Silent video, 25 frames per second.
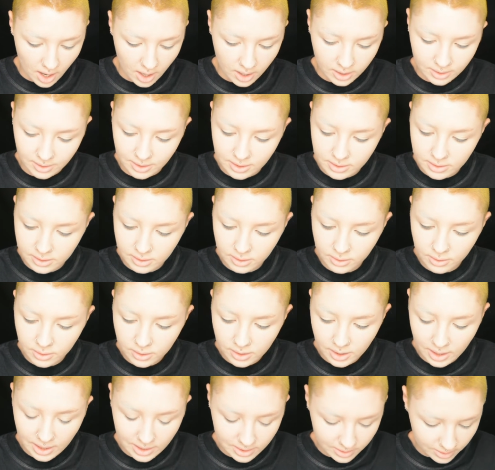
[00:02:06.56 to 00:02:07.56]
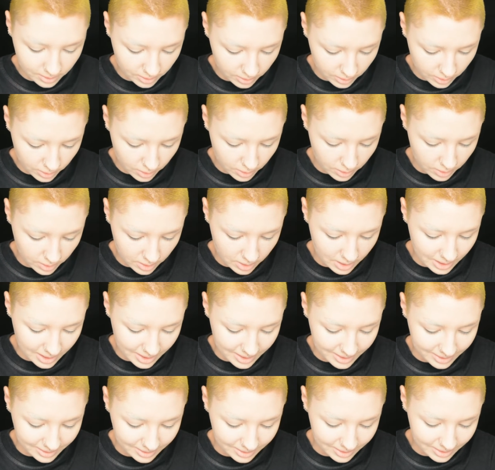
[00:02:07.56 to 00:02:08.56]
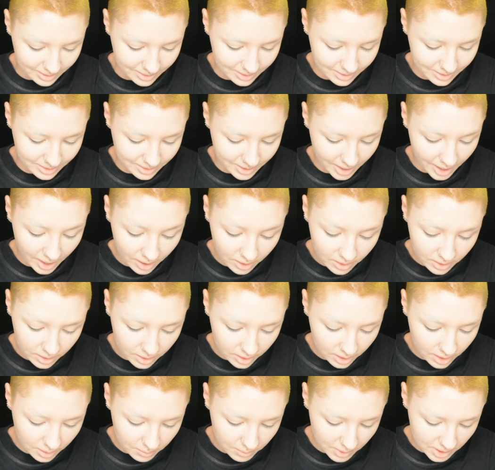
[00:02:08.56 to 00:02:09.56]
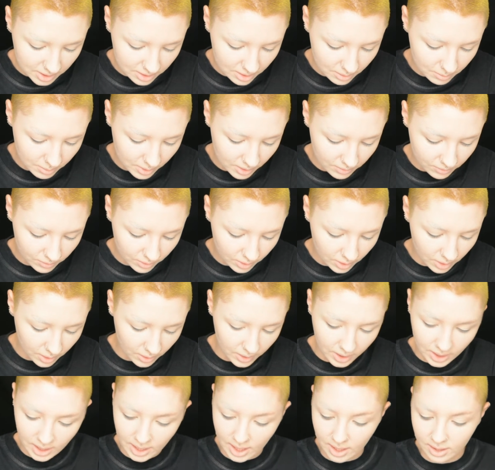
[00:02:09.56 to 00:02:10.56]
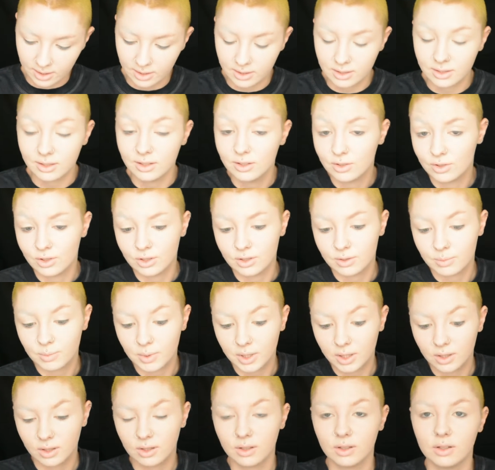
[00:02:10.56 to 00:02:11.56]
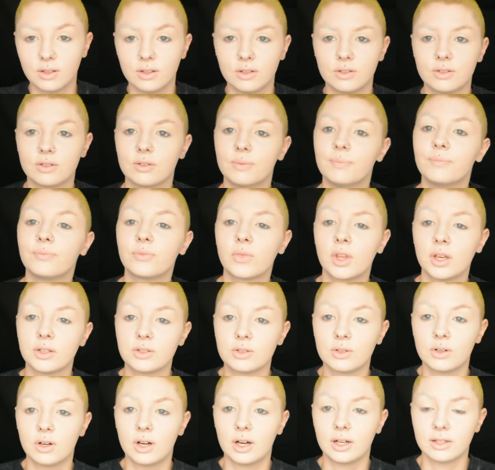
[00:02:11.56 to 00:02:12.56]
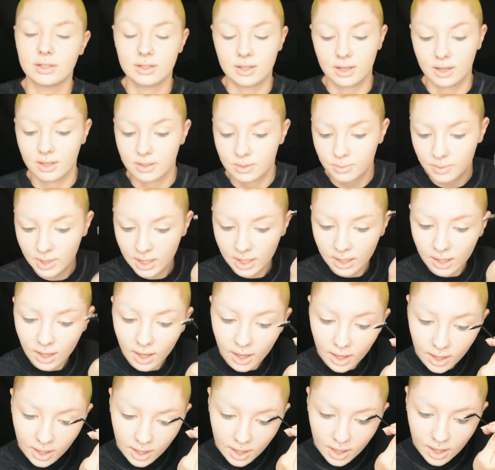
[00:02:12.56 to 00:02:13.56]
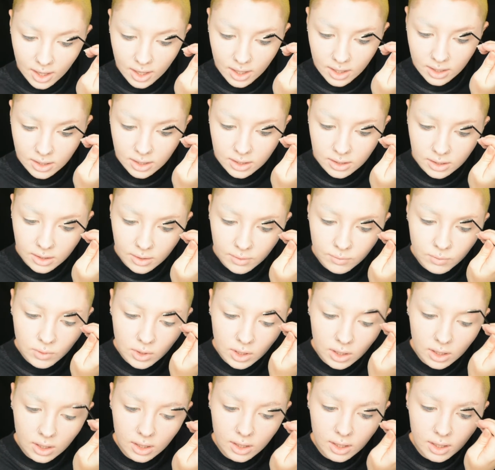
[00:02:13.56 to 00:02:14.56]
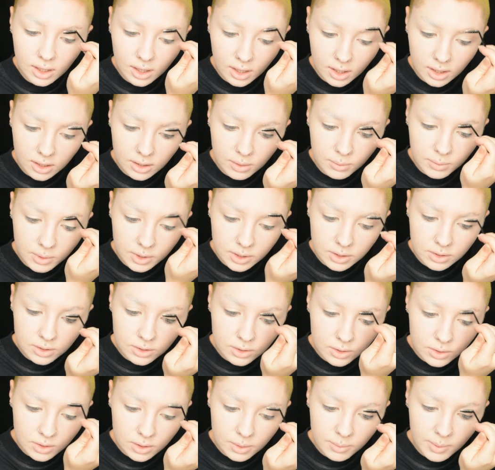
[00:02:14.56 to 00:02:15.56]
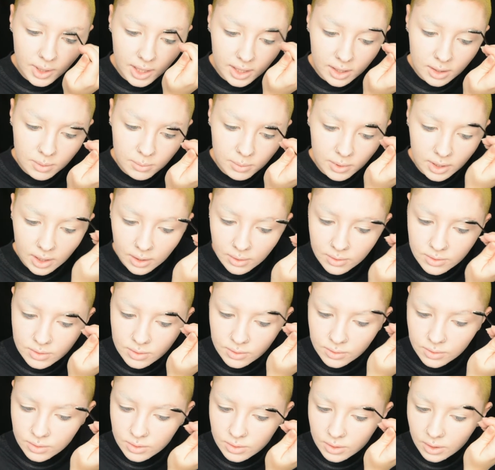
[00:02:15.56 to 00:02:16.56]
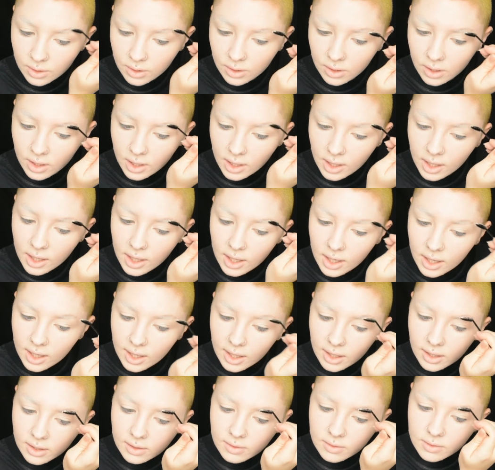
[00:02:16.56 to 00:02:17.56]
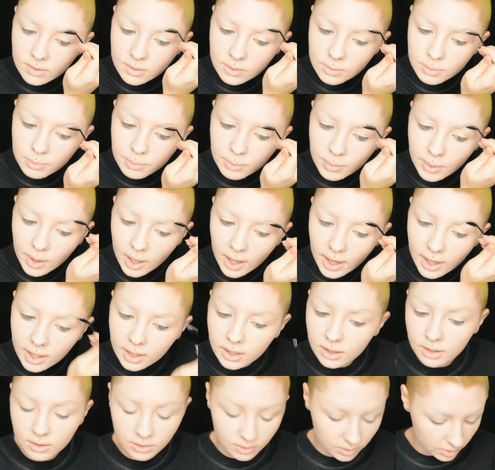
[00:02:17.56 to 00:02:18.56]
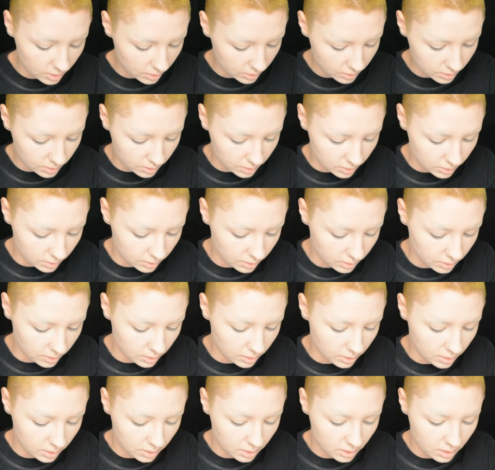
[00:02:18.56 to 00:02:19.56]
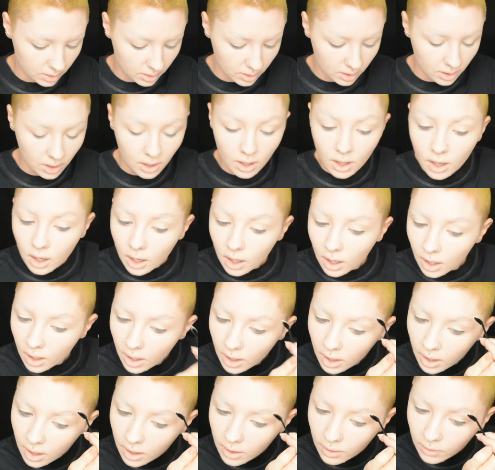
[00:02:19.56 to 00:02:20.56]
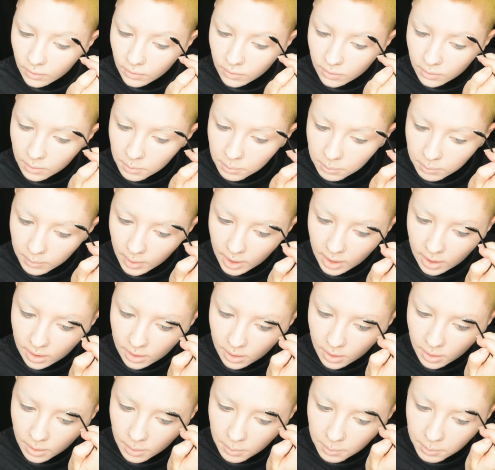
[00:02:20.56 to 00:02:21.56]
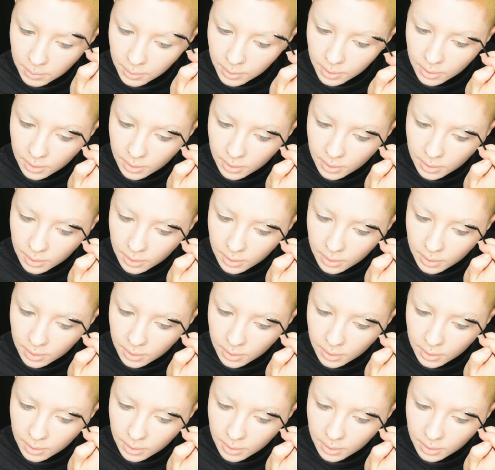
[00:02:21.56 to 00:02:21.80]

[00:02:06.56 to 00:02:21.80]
this look is not necessarily meant to be for going out. This is just because I saw Us last week and I loved it and I wanted to talk about it, but I was also inspired to do some makeup